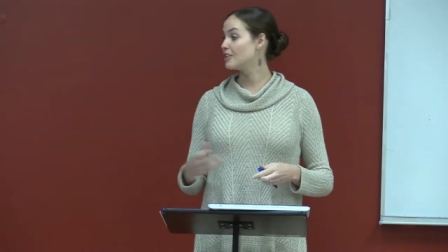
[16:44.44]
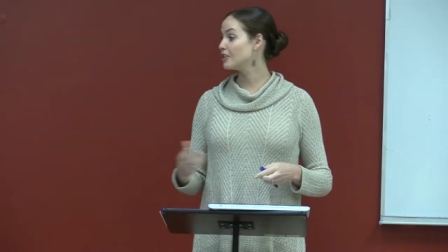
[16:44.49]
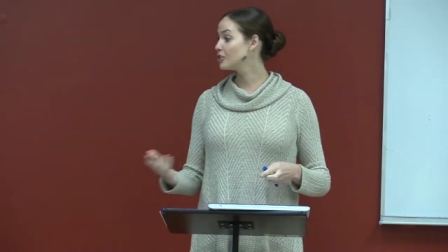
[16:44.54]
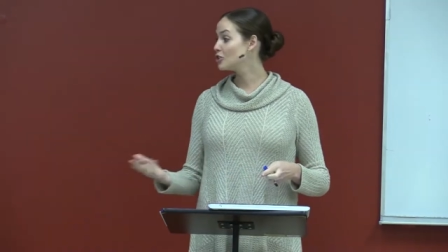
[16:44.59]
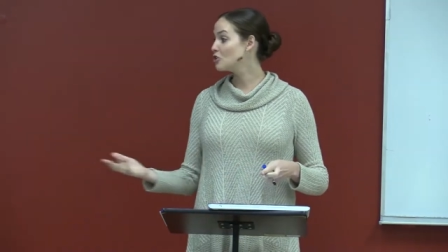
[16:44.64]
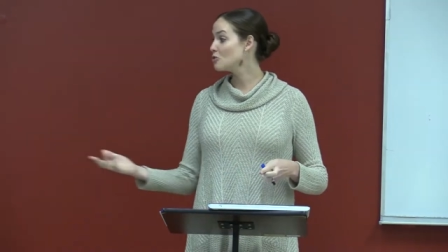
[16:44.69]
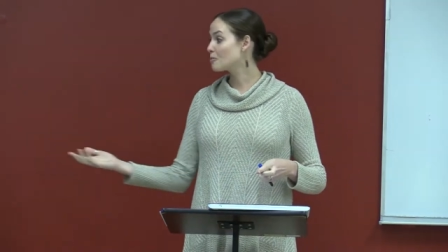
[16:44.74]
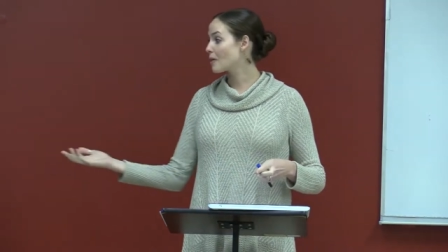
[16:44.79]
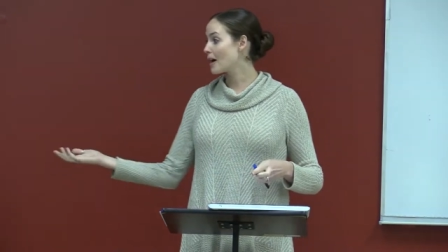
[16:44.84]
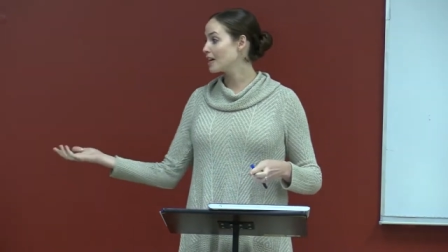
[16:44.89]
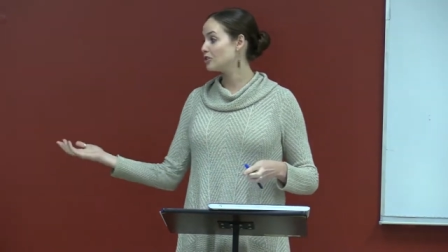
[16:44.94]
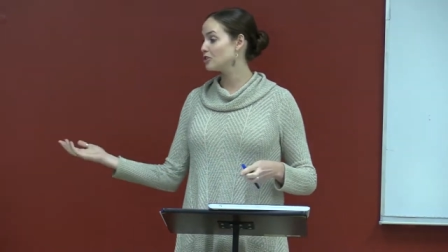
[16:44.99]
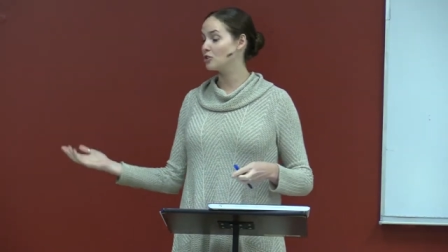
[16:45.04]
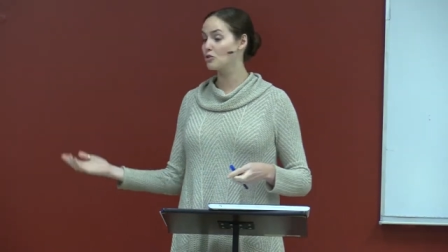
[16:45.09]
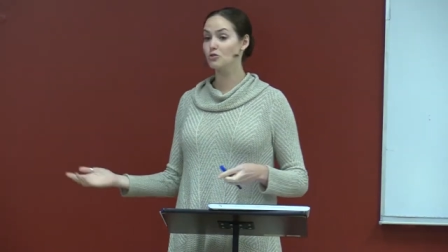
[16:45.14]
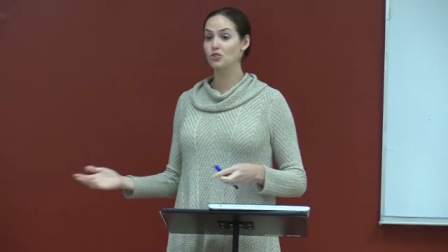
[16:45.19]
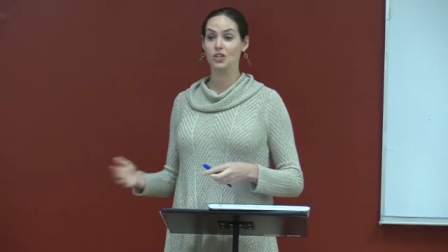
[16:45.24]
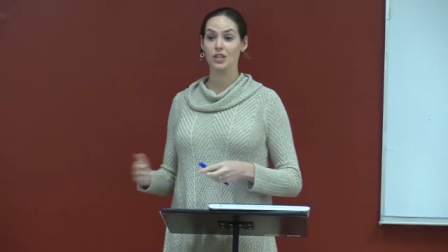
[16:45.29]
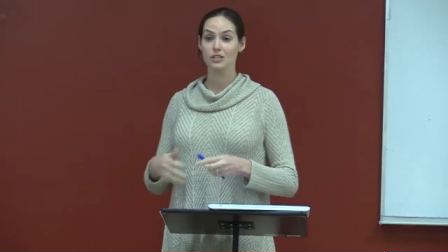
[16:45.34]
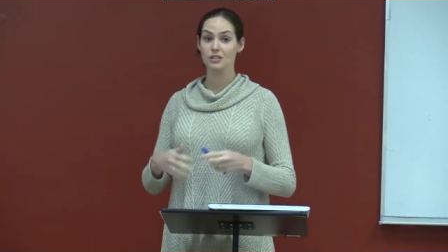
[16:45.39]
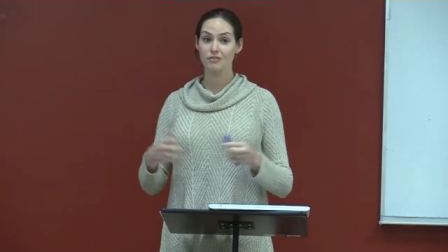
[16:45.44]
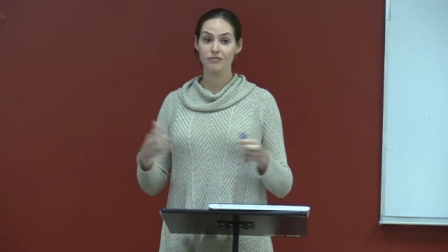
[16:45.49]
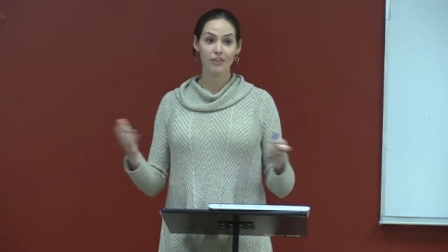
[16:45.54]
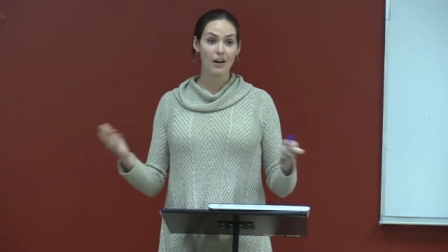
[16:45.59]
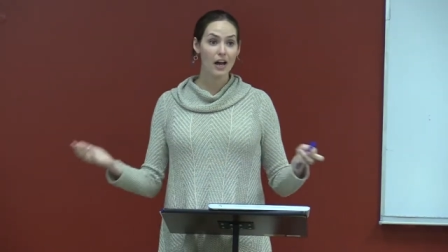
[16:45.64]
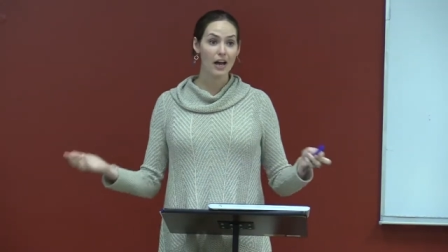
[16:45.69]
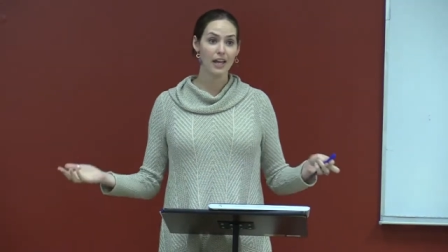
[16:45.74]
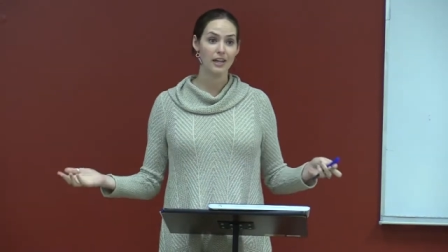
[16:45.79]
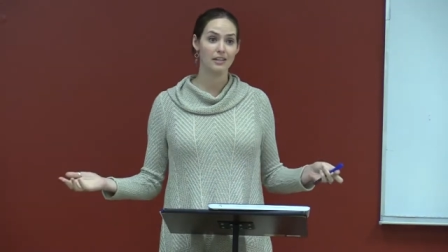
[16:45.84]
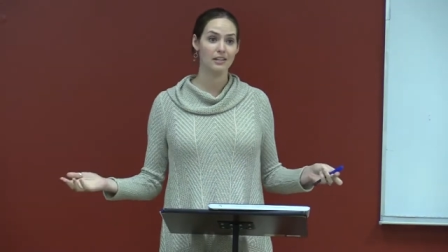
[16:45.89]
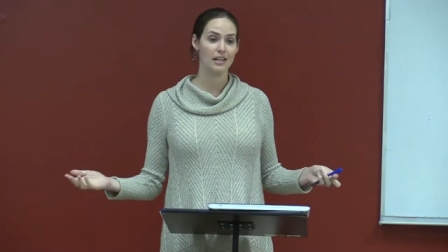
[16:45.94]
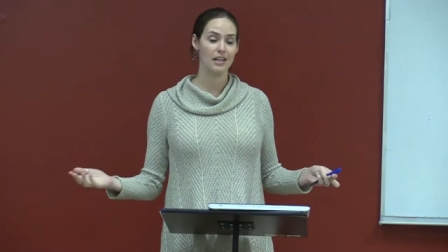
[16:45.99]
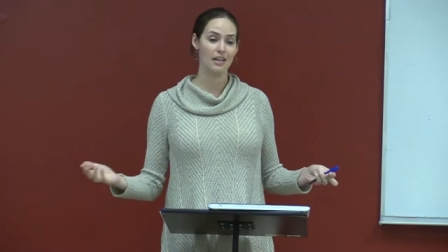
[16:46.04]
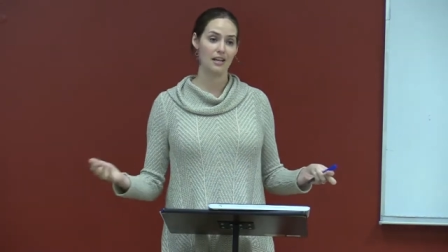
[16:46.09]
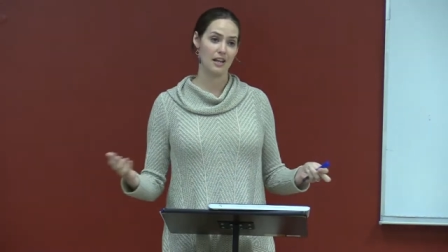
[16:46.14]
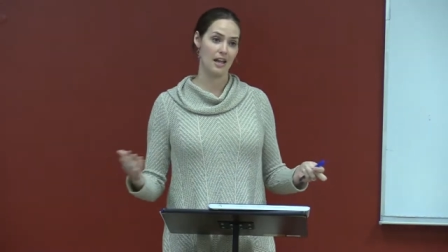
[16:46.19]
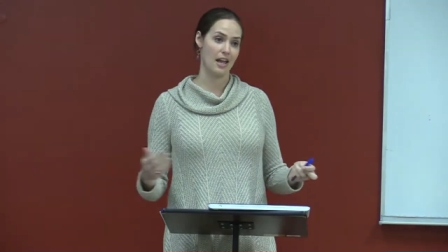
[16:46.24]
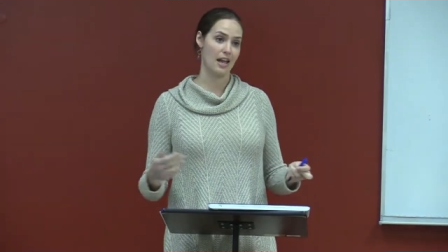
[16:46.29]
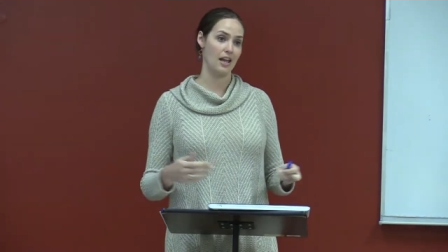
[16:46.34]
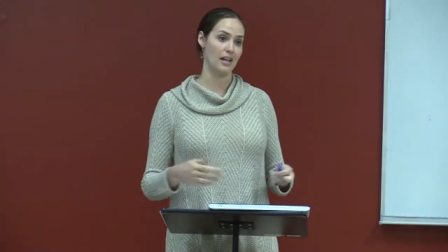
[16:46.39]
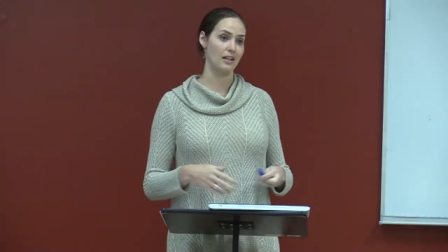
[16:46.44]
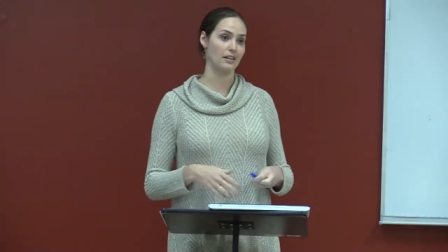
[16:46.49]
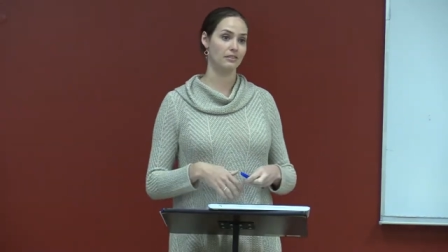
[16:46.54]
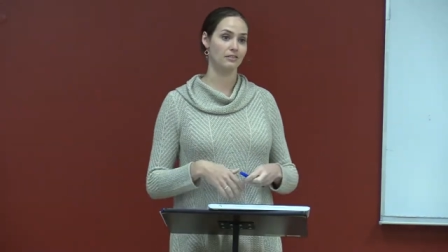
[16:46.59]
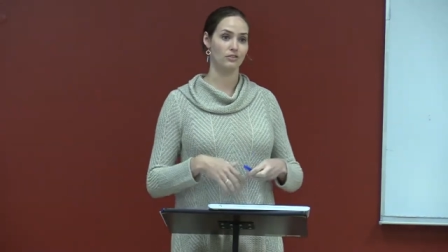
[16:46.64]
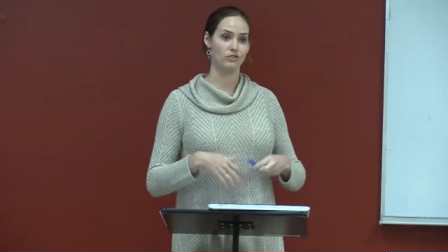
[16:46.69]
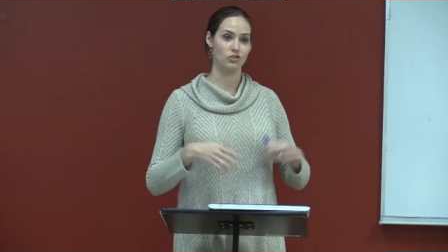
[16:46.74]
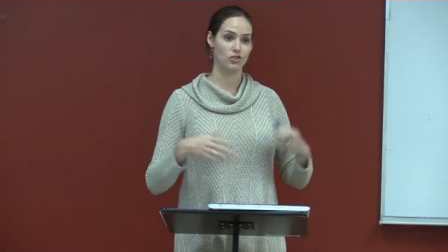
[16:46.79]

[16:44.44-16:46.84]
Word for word: then you might do just fine in a